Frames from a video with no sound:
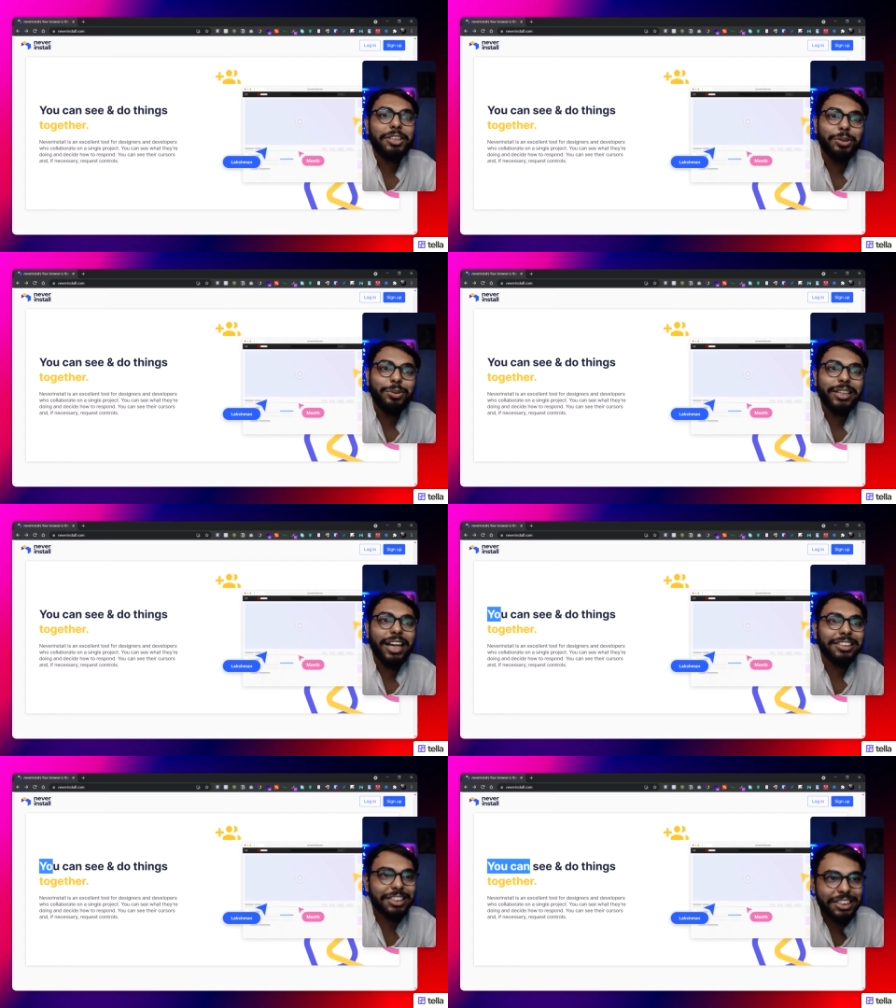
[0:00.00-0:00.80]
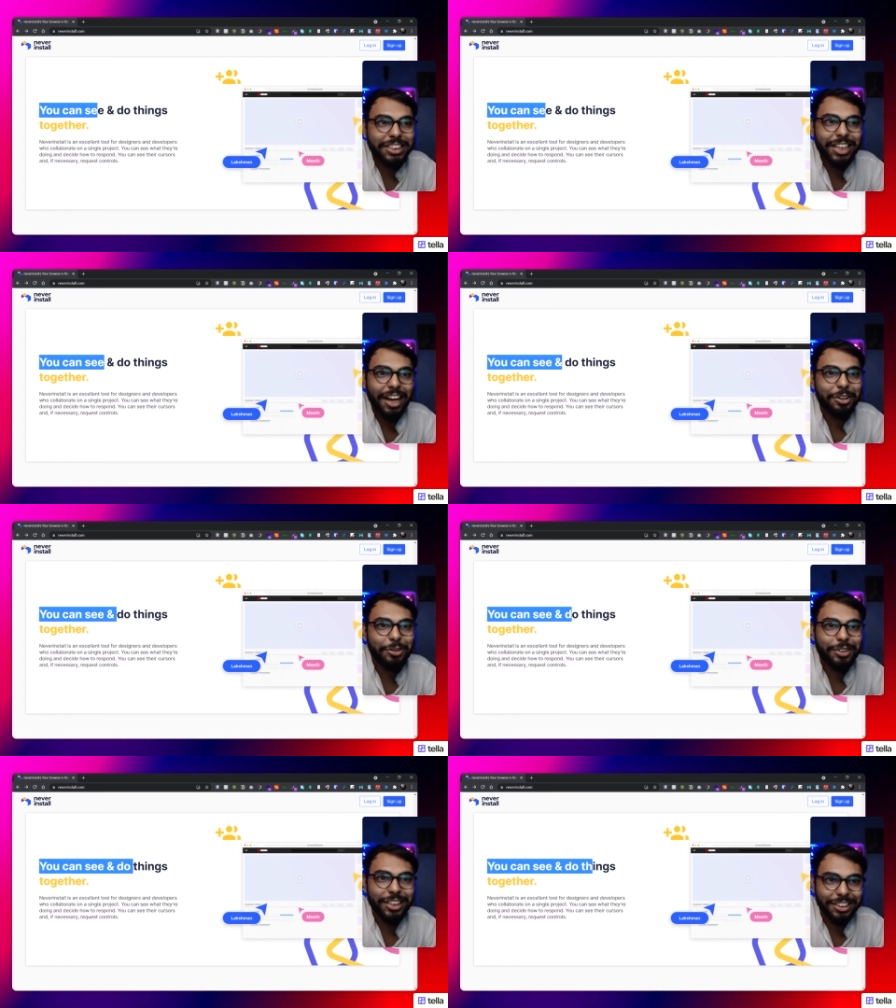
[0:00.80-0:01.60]
you can see and
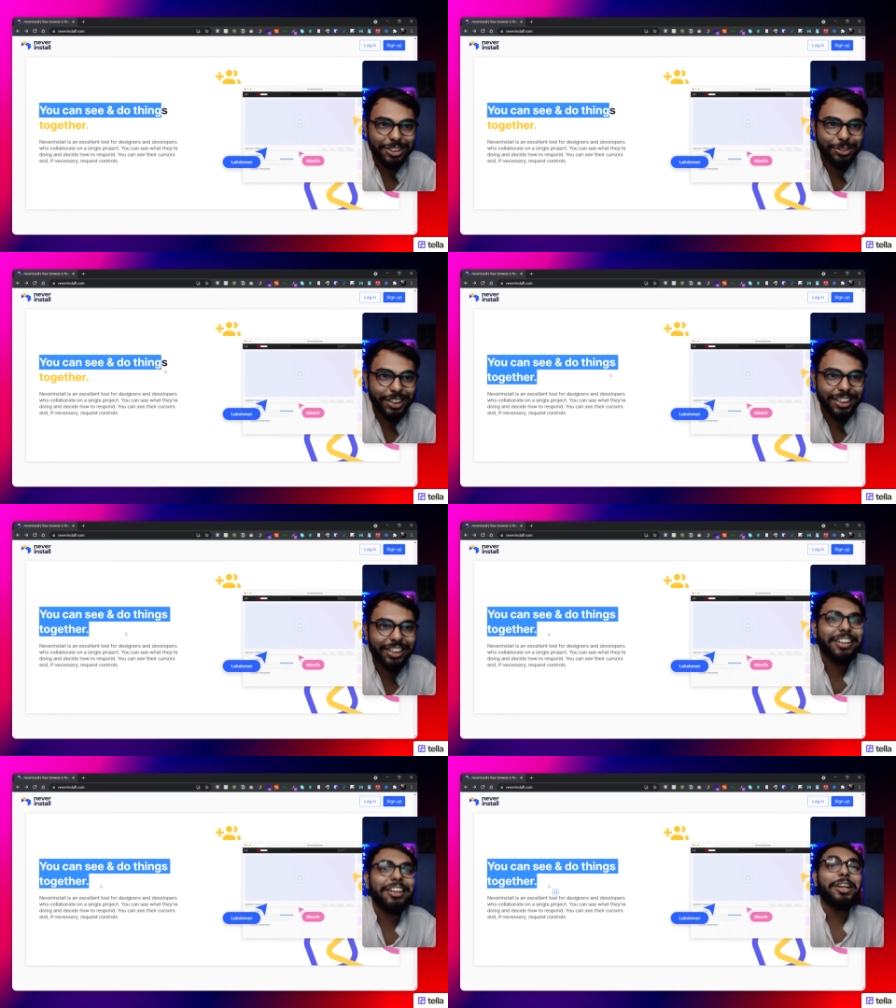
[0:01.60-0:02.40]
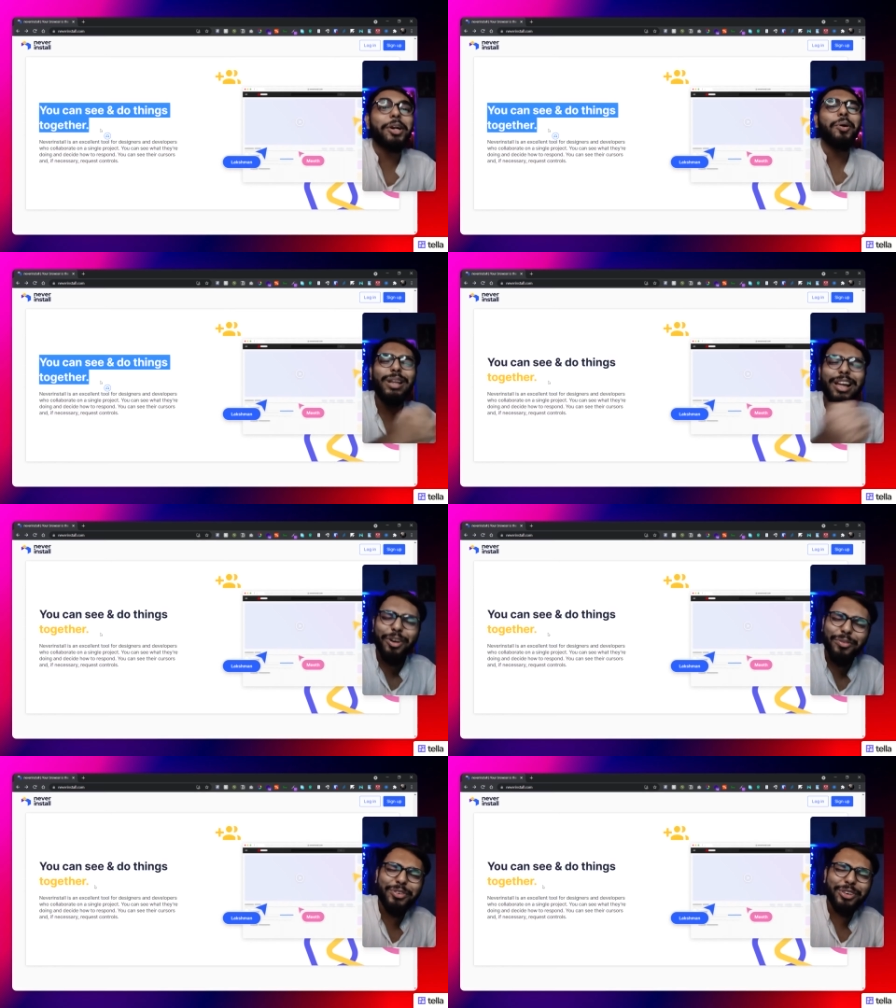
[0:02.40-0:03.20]
do things together.
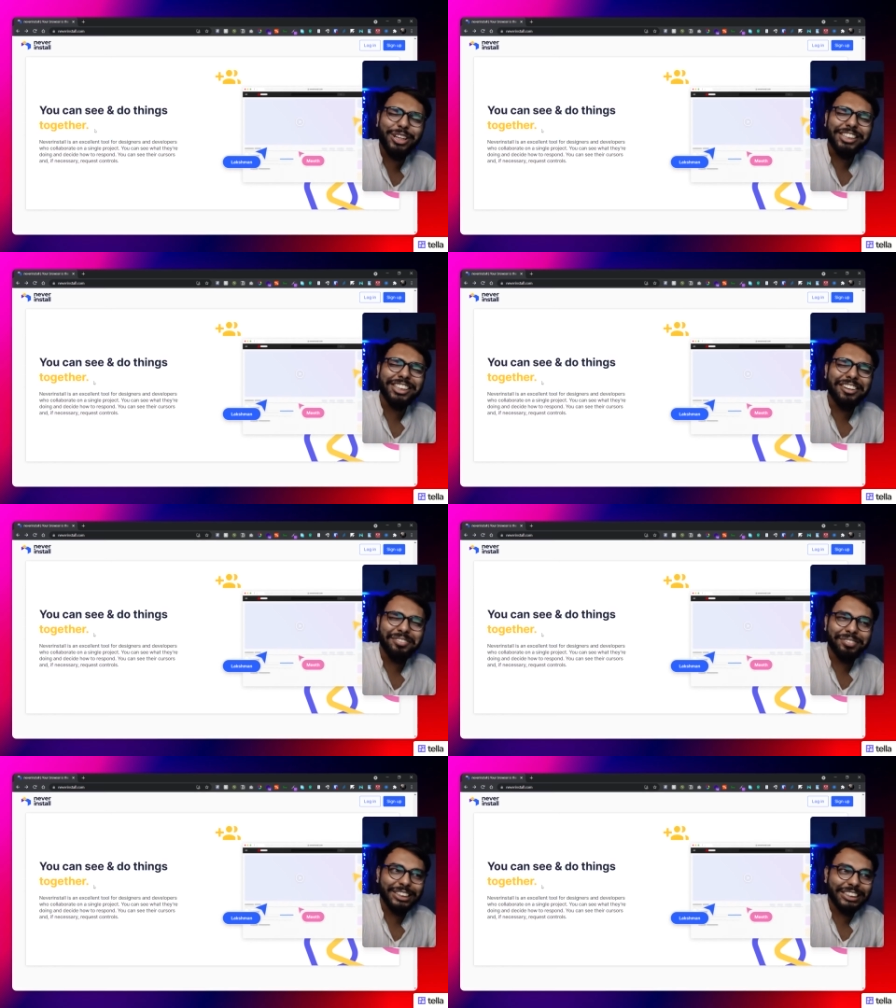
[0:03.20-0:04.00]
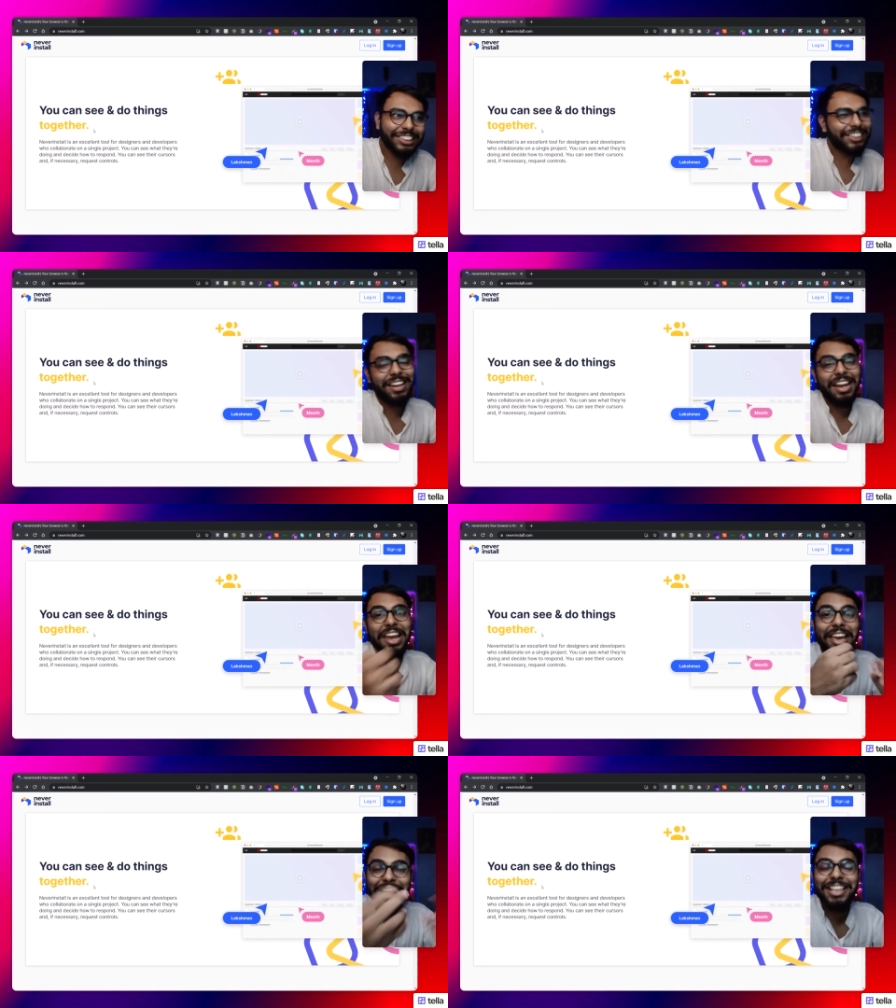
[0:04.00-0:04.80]
Collaboration feature,
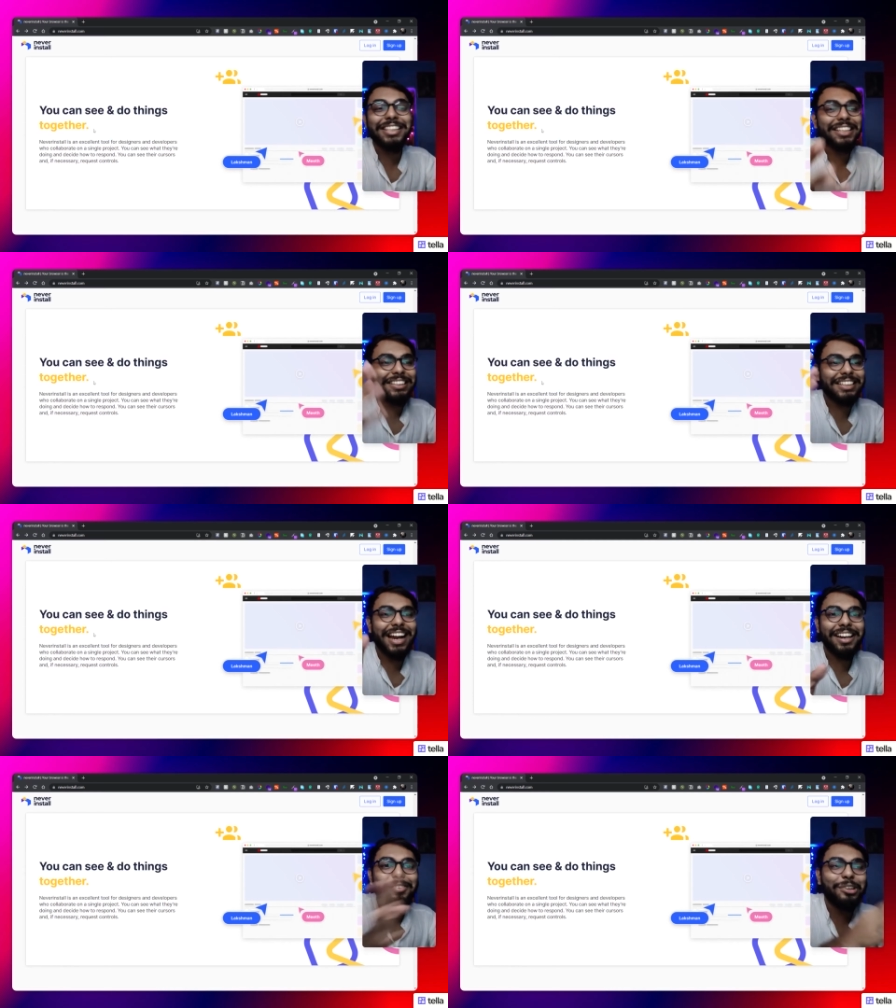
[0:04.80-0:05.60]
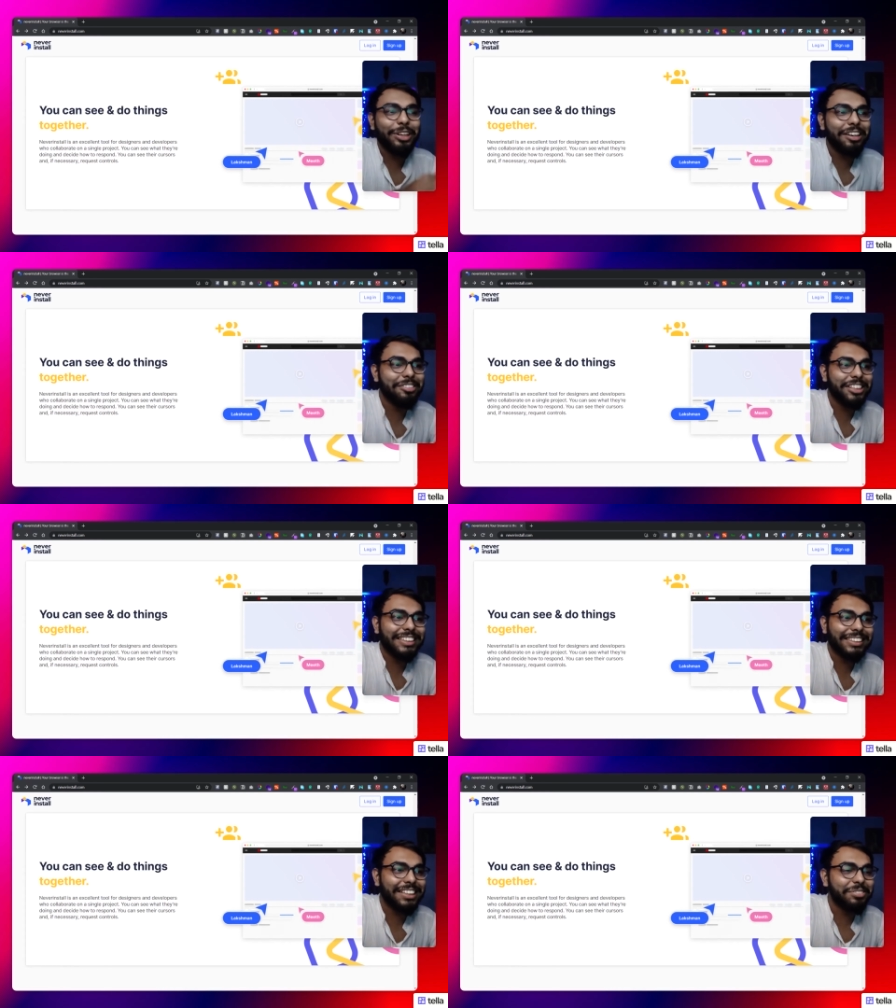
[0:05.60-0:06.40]
anything that have
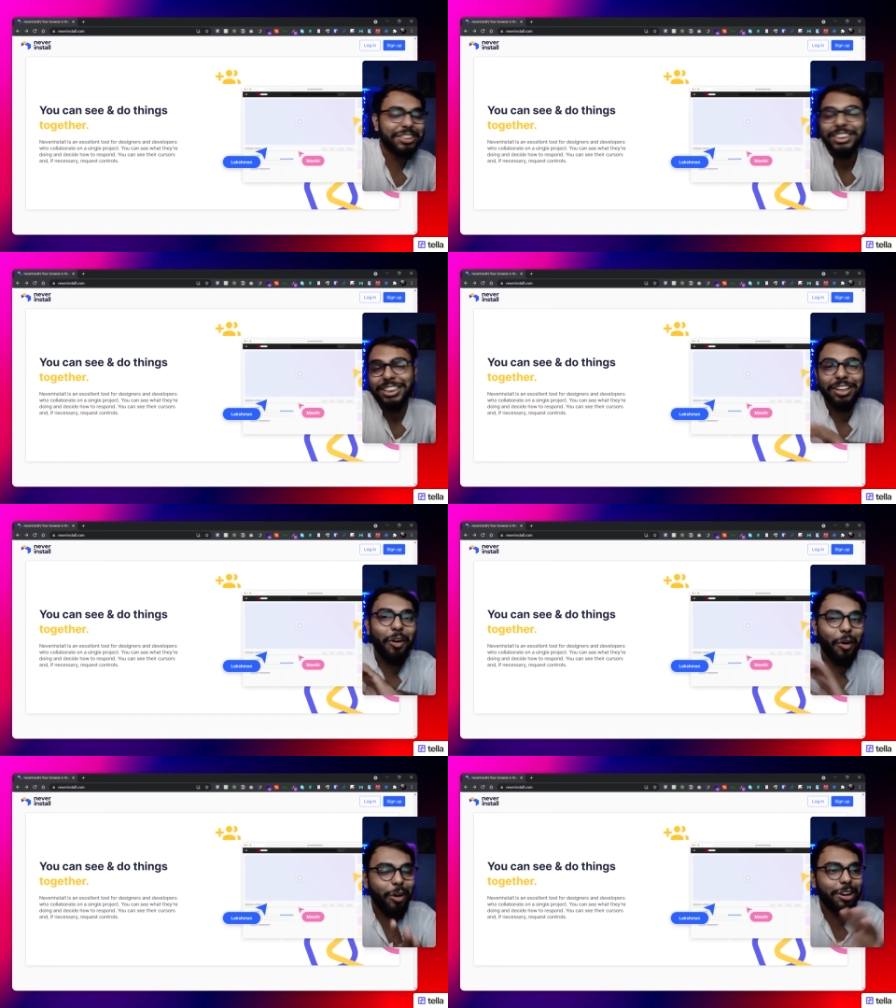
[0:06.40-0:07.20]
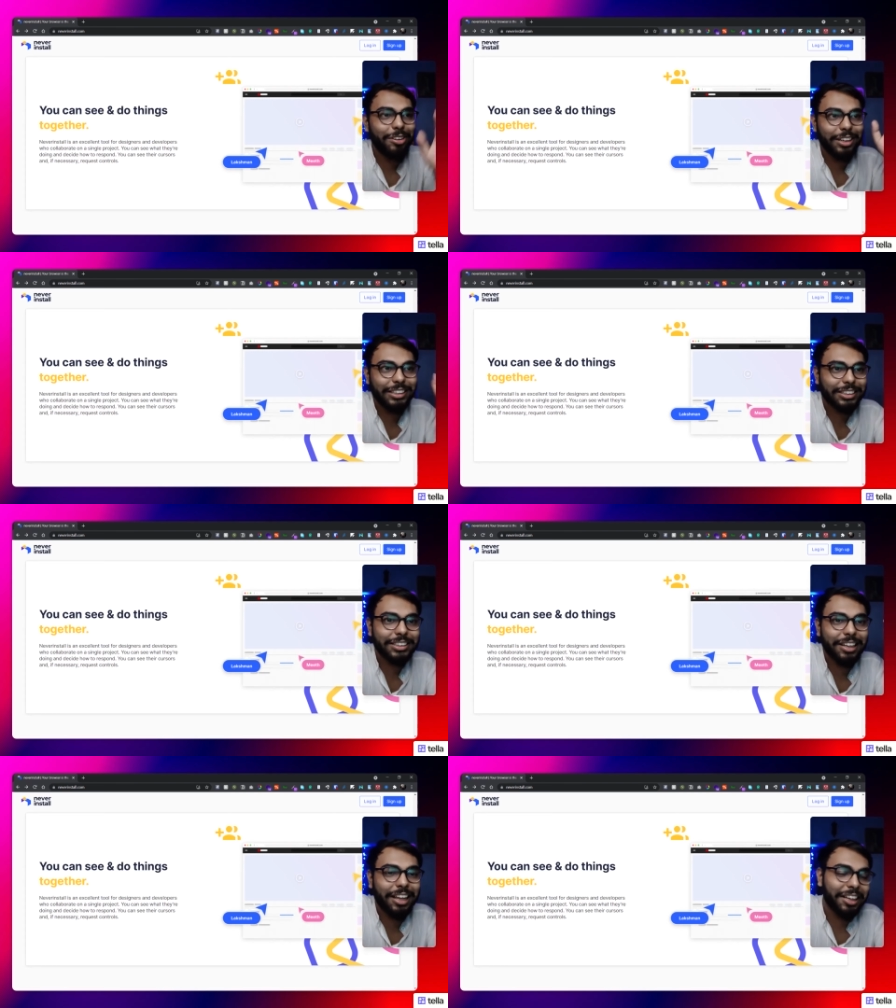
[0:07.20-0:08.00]
collaboration feature
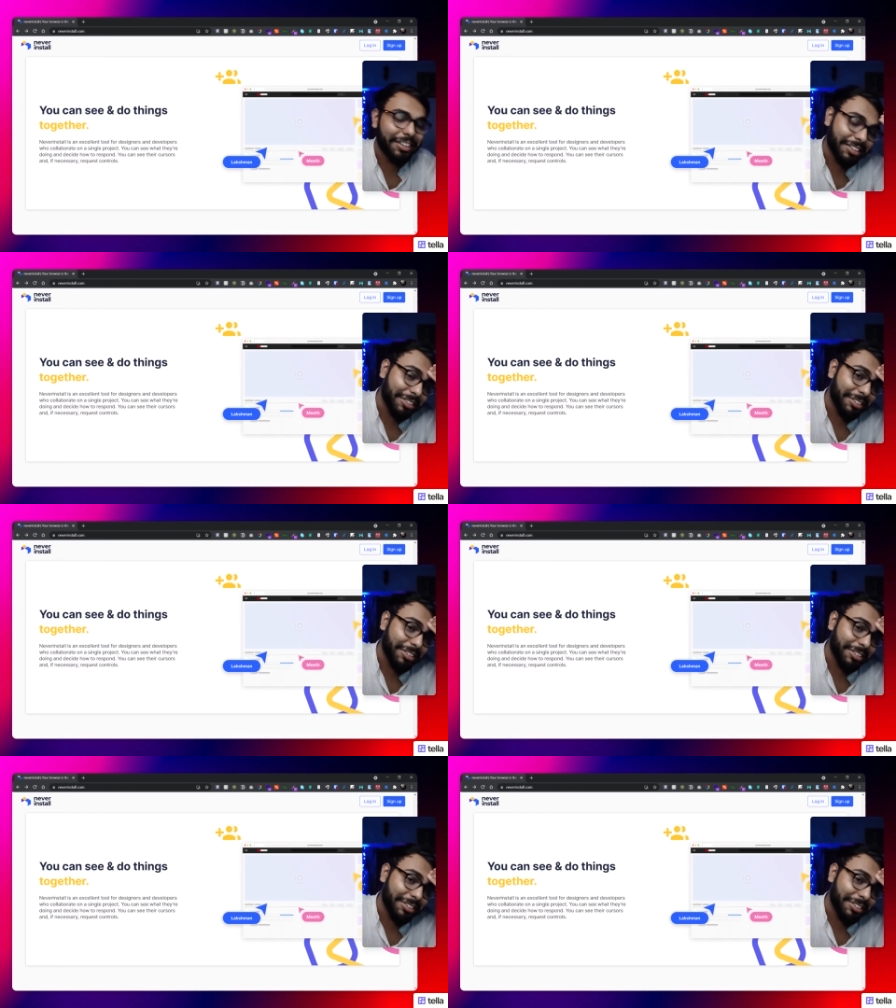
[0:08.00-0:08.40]
always like